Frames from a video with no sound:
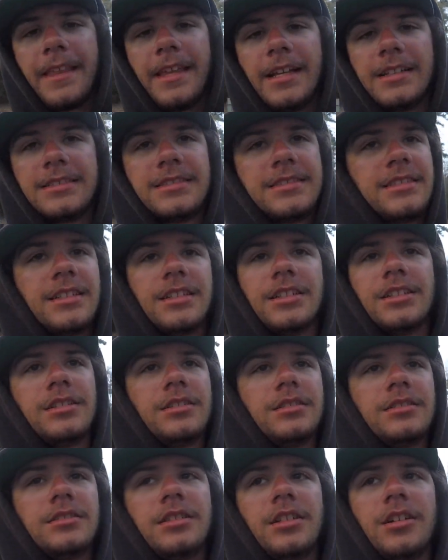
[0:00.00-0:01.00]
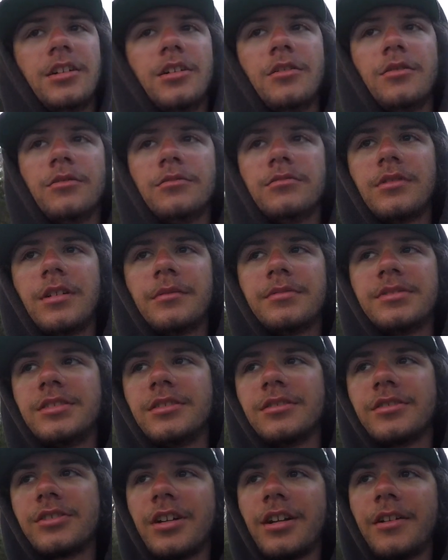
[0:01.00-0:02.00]
it's still, you know, I'm
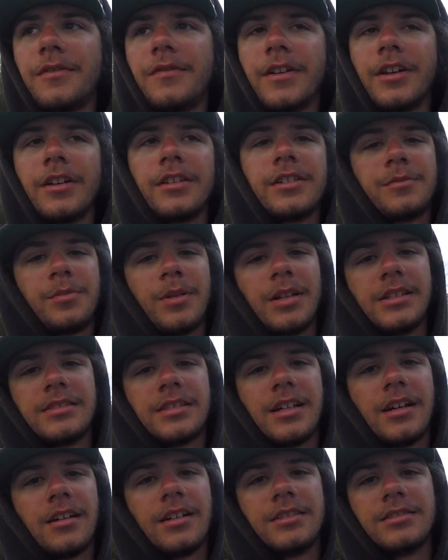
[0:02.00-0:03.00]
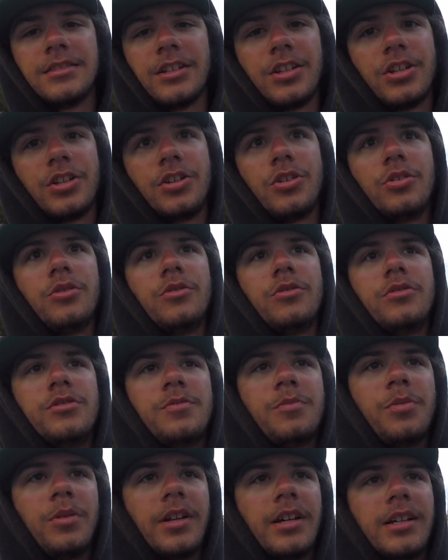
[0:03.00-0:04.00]
still trying to figure this place out. It's a
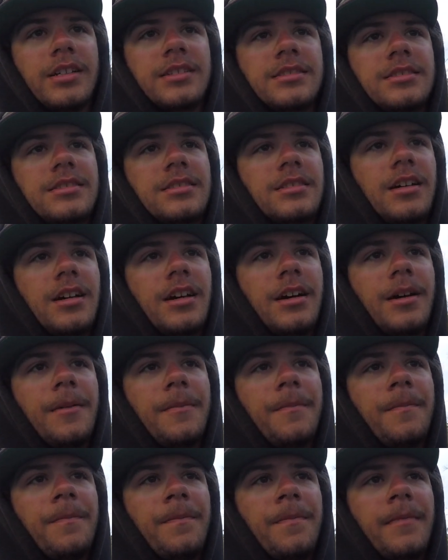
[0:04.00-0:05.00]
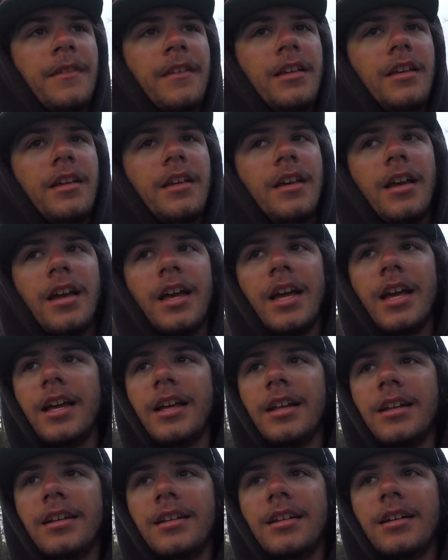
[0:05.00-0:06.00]
huge place,
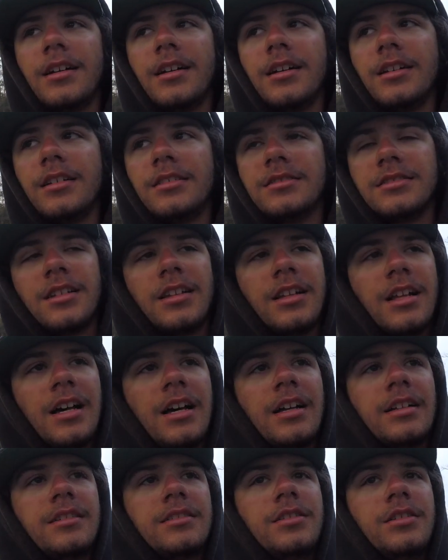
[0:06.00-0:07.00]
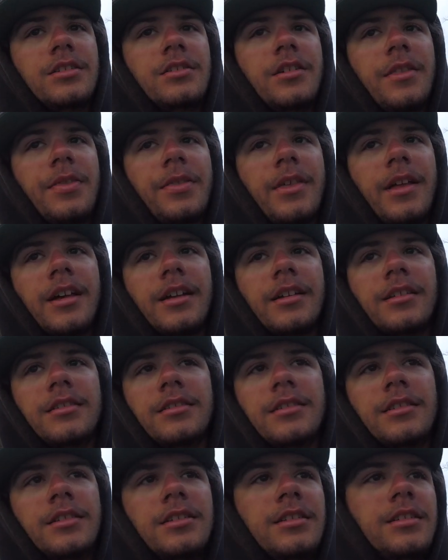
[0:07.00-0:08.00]
and there's a lot to it. That
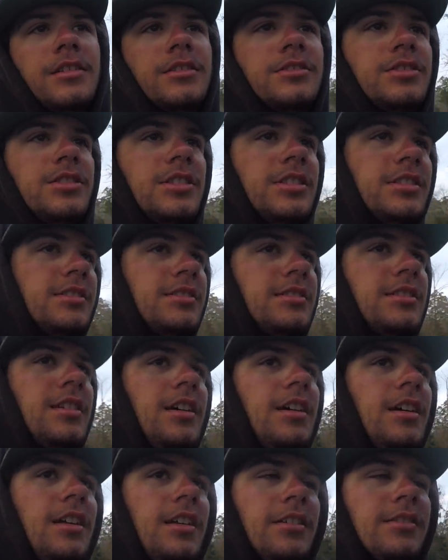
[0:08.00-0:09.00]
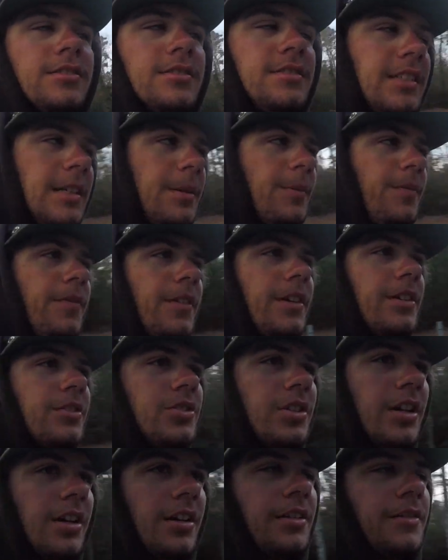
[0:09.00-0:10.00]
there's deep
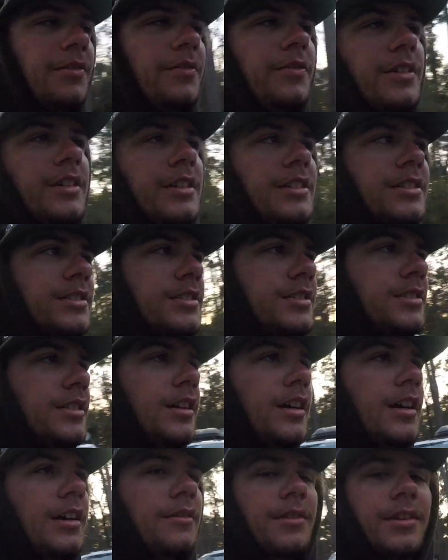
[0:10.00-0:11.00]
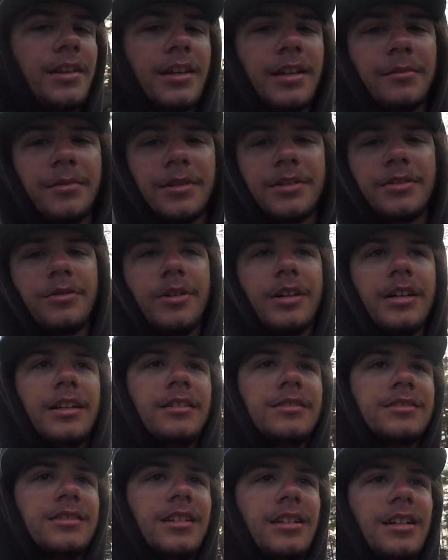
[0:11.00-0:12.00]
fish, shallow fish, everything in
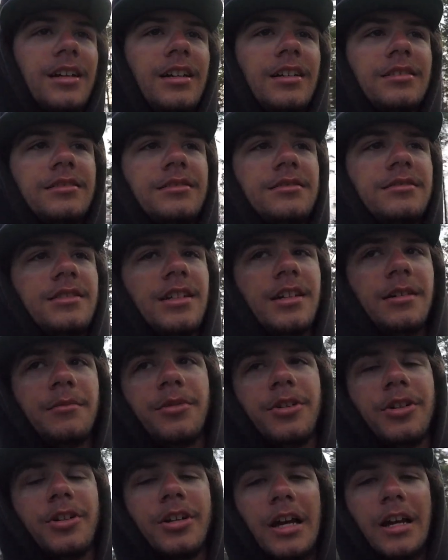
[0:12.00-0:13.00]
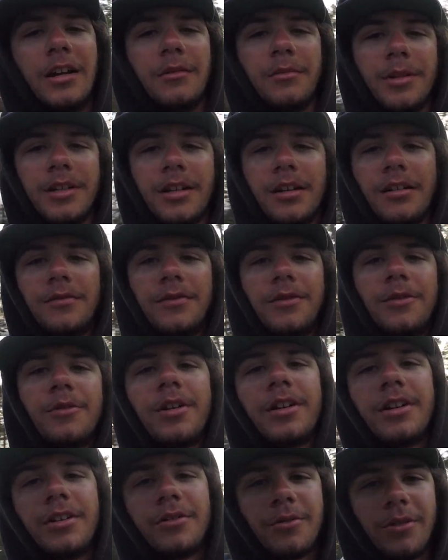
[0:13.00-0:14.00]
between. There's a lot of timber. You got to be careful
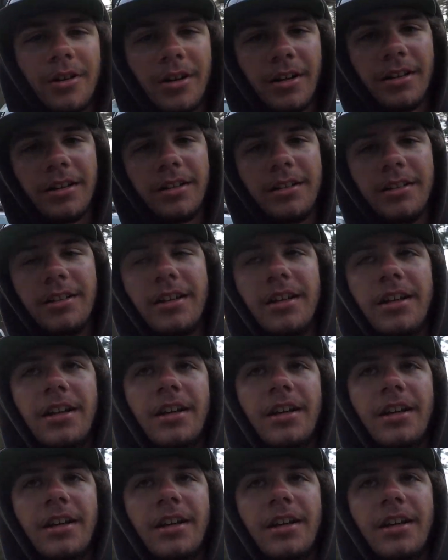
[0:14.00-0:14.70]
where you're running.